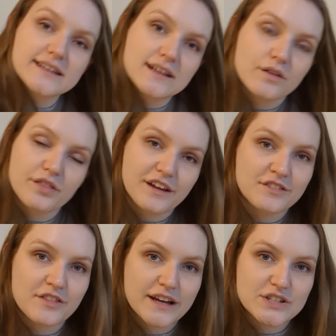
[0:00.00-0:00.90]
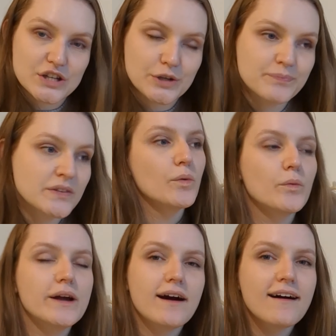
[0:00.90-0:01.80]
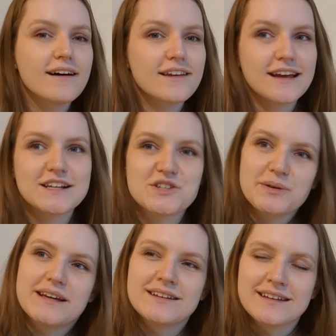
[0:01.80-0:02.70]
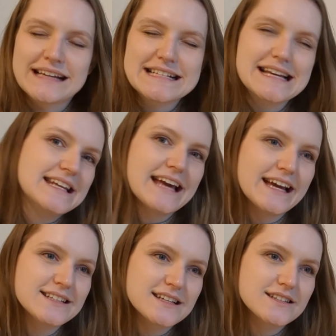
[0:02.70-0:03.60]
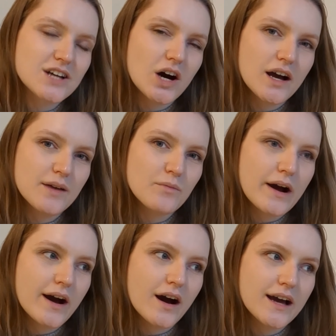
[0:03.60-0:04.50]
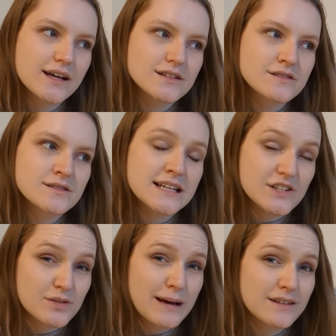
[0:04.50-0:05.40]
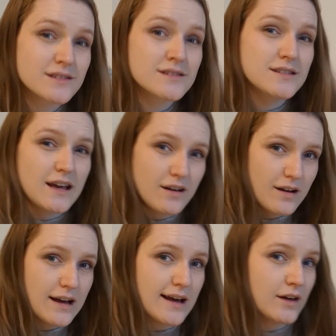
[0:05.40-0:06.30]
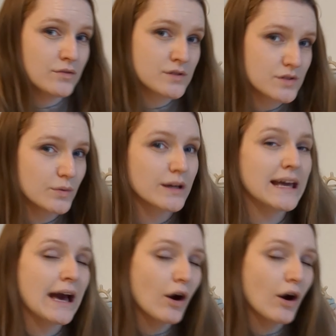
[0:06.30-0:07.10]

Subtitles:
little thing that they do. We are like doing like dedicated time where I can teach them how to sit on the stool and get